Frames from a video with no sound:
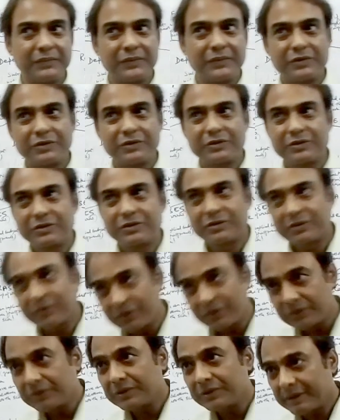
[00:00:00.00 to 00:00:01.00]

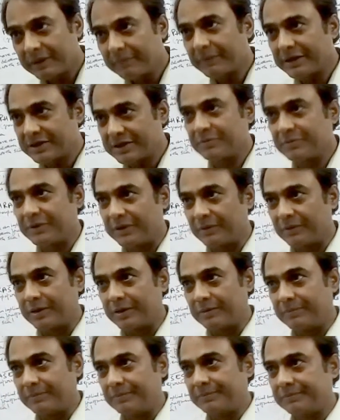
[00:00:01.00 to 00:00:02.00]
So there must be a
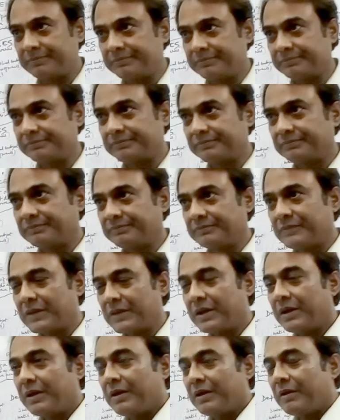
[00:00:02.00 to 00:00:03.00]
verb.
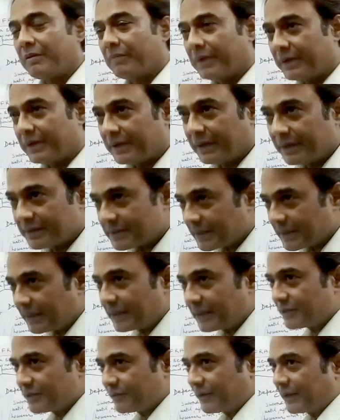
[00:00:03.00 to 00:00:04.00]
But in a
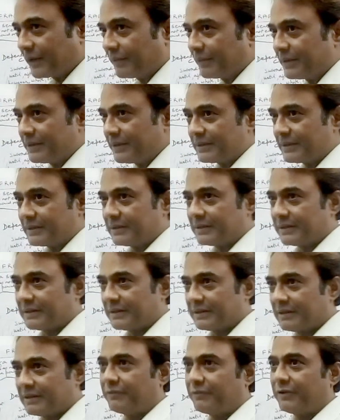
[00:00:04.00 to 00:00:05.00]
sentence fragment,
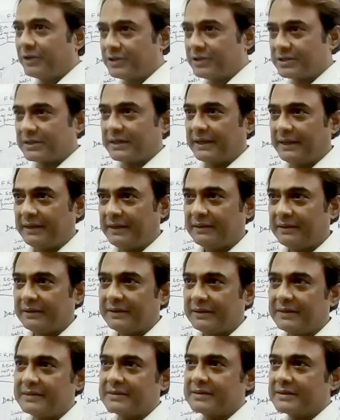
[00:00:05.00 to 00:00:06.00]
the first kind
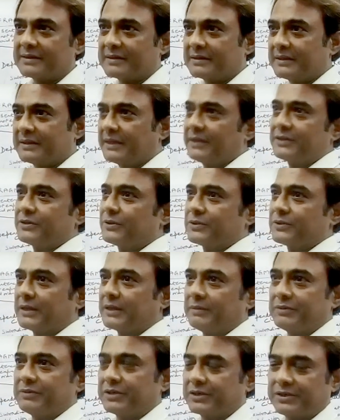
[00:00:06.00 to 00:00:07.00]
is there is no
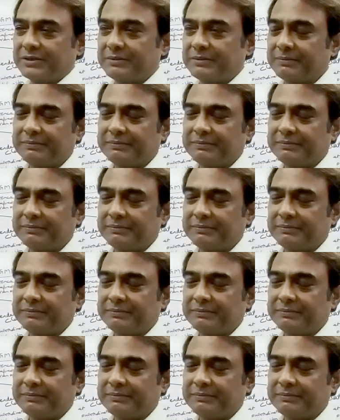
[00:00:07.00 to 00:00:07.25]
subject.